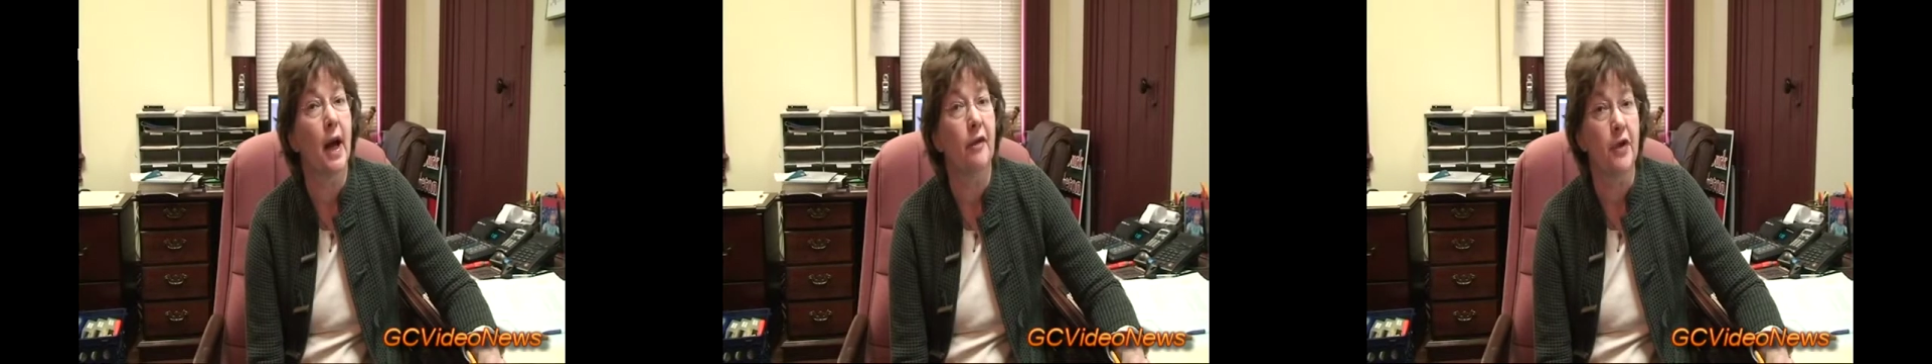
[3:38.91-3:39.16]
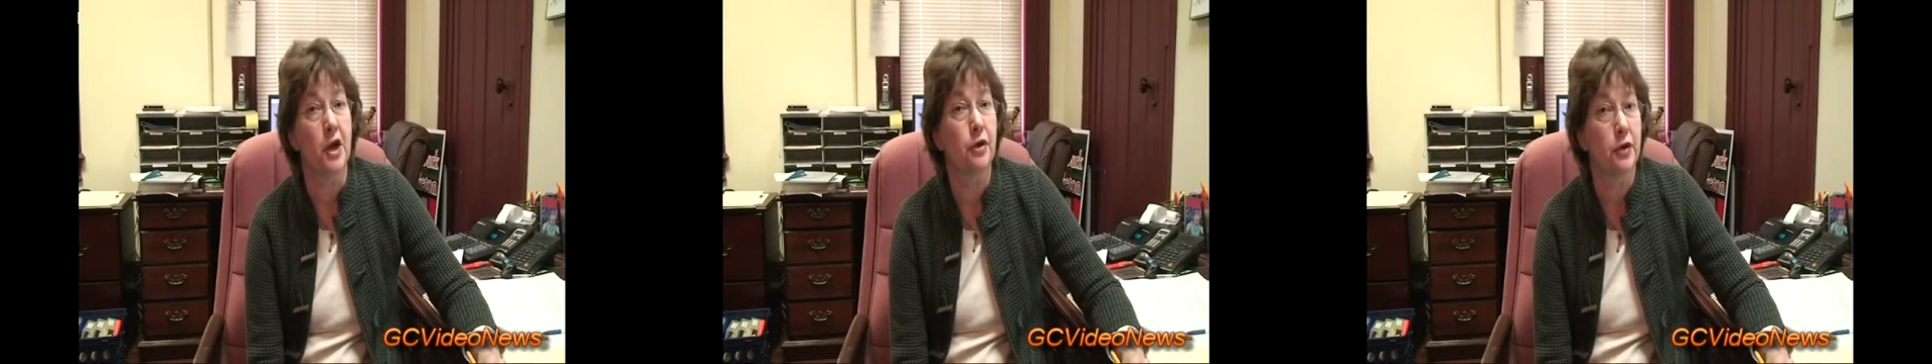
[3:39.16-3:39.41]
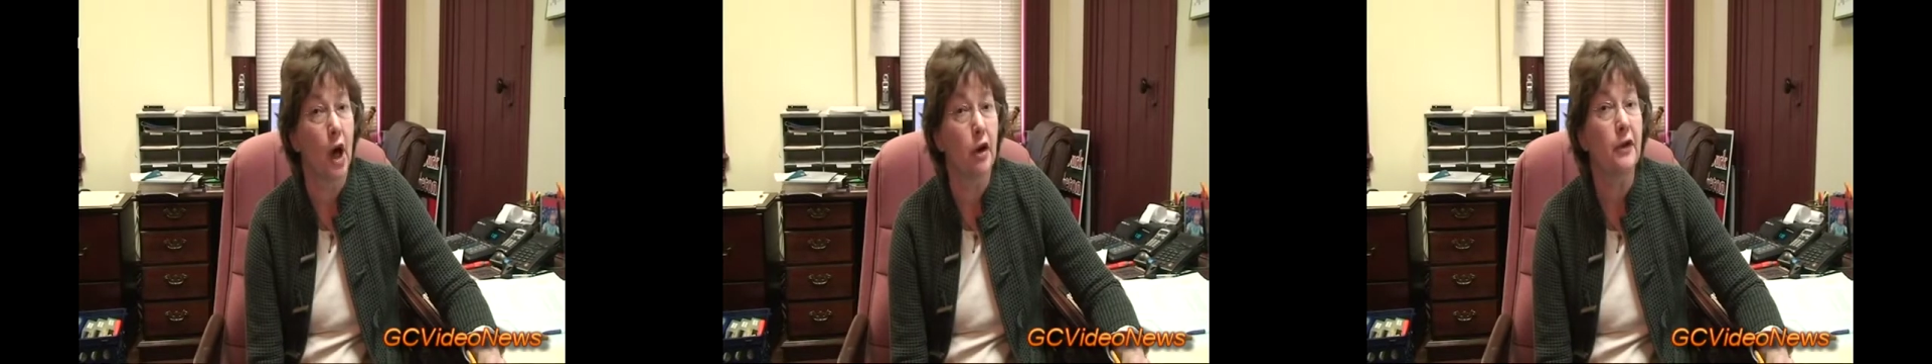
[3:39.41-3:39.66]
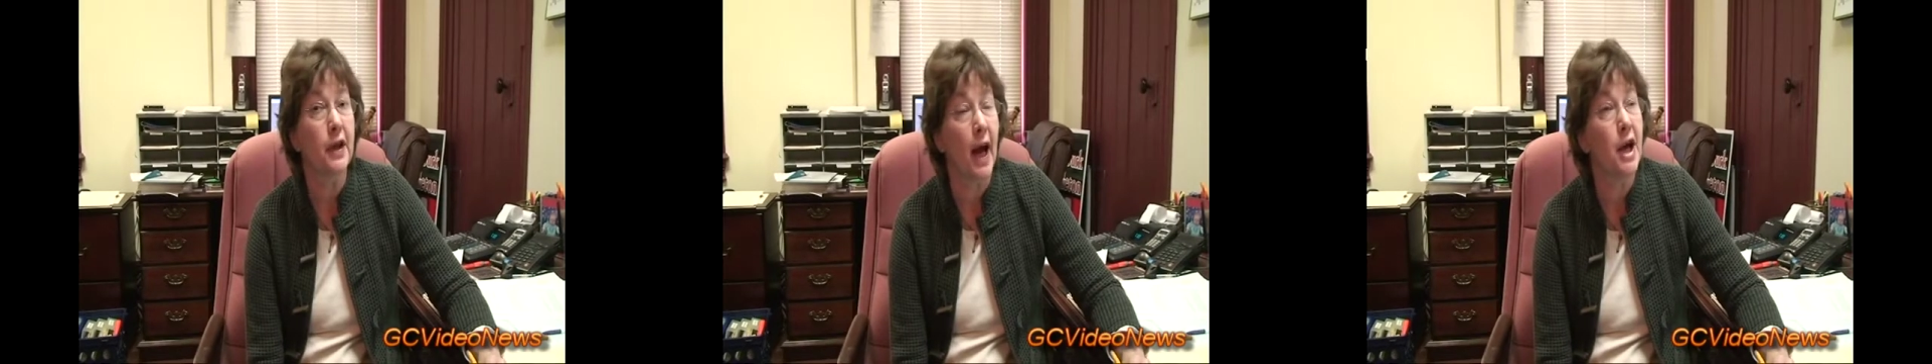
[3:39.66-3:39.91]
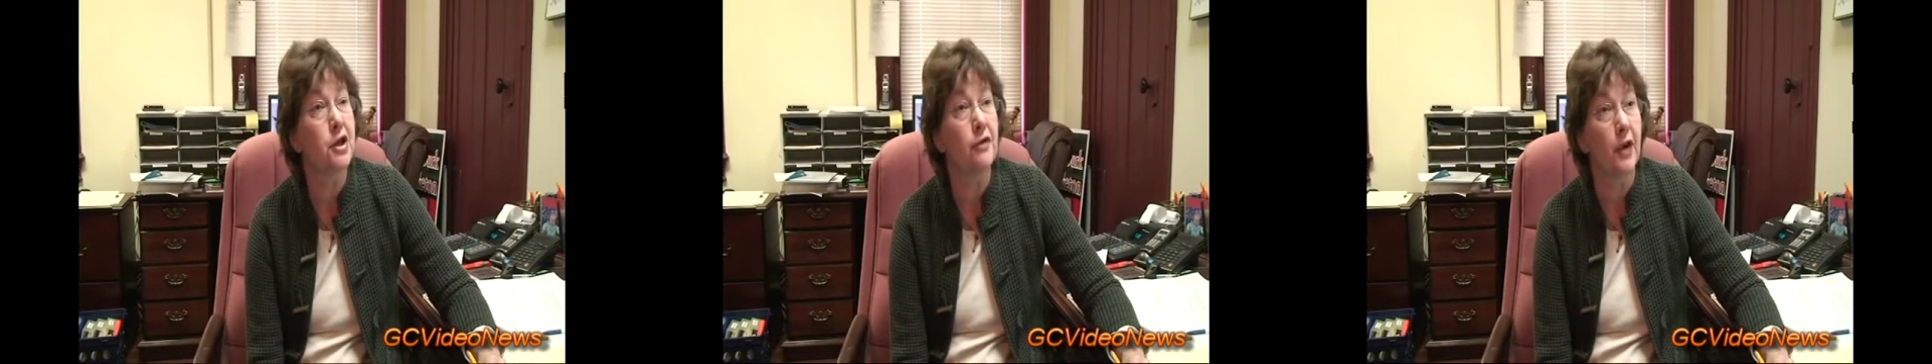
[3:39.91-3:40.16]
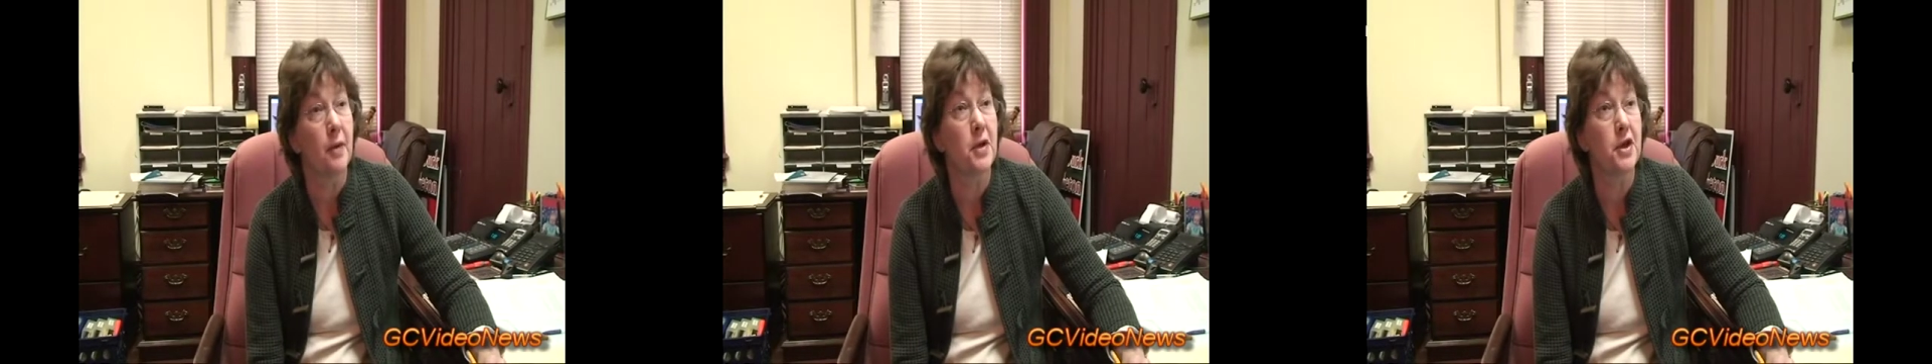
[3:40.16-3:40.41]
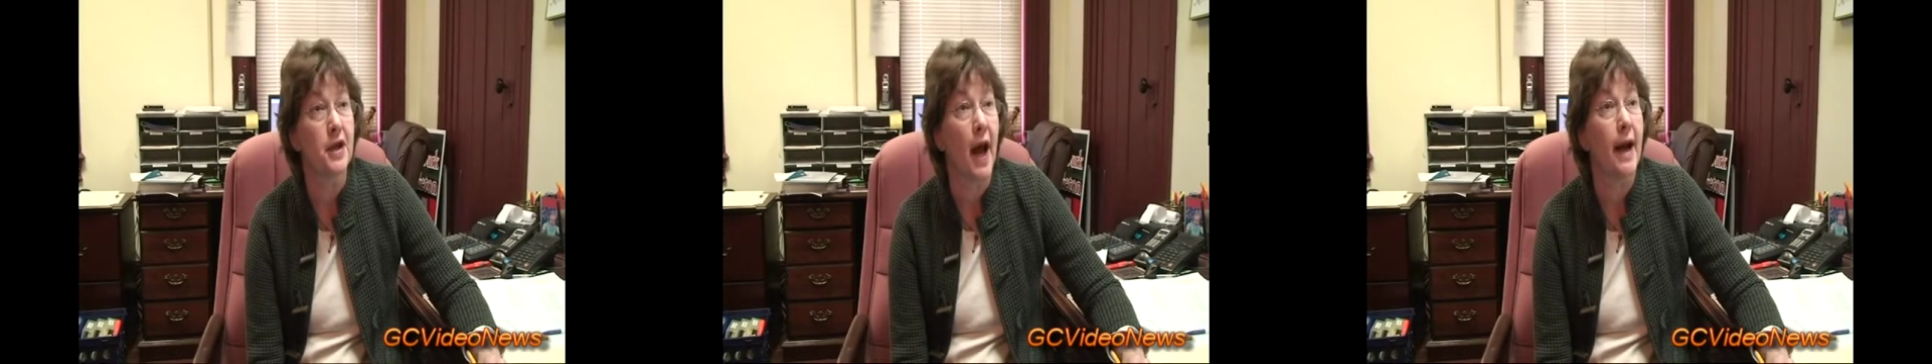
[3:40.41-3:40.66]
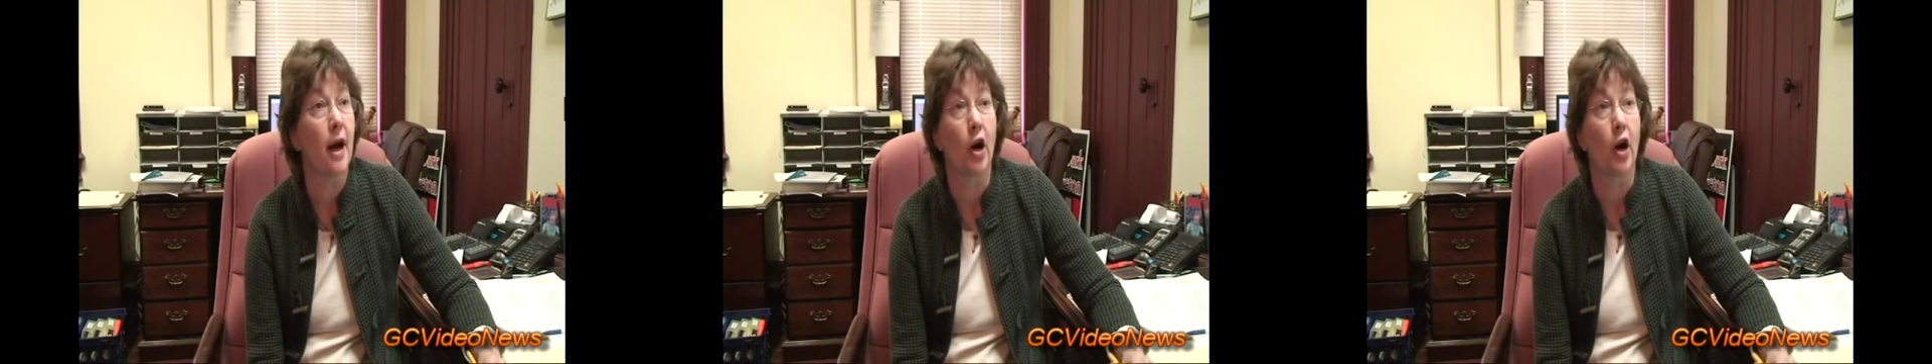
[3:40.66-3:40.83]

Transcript: official notification from the state.